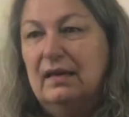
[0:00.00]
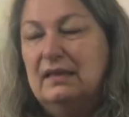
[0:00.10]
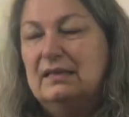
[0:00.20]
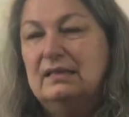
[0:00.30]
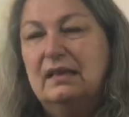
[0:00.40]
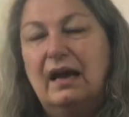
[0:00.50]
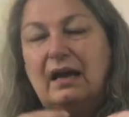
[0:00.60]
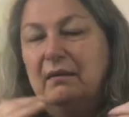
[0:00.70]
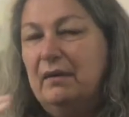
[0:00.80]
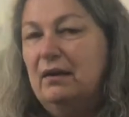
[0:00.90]
It's
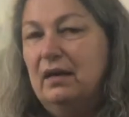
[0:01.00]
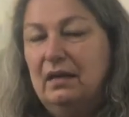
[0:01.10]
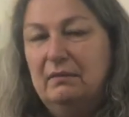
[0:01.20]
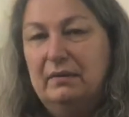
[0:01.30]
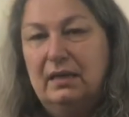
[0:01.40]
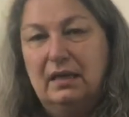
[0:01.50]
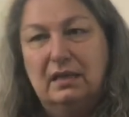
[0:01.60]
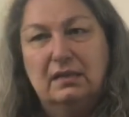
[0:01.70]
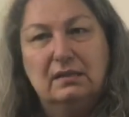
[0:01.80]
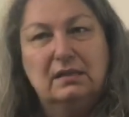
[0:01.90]
not about anybody
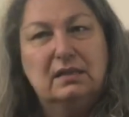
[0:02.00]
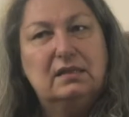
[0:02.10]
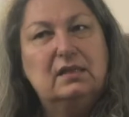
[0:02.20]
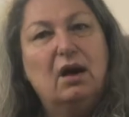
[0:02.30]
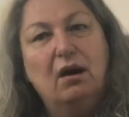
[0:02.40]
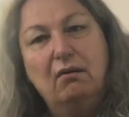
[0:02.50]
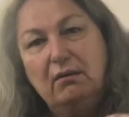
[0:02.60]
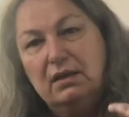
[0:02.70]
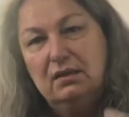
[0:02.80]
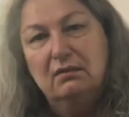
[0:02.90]
else. It's
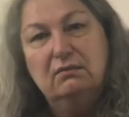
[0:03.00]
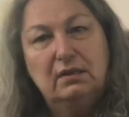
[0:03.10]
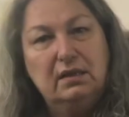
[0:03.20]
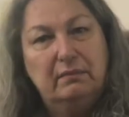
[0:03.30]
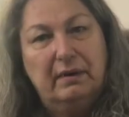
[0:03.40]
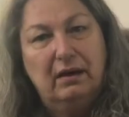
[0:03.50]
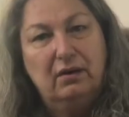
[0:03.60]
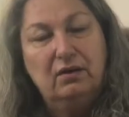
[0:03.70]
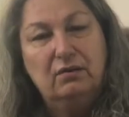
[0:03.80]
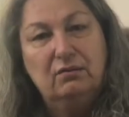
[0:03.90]
always only
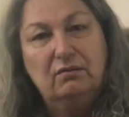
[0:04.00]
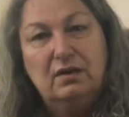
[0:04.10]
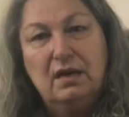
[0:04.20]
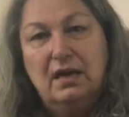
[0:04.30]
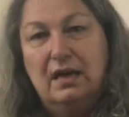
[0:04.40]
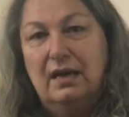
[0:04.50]
about you.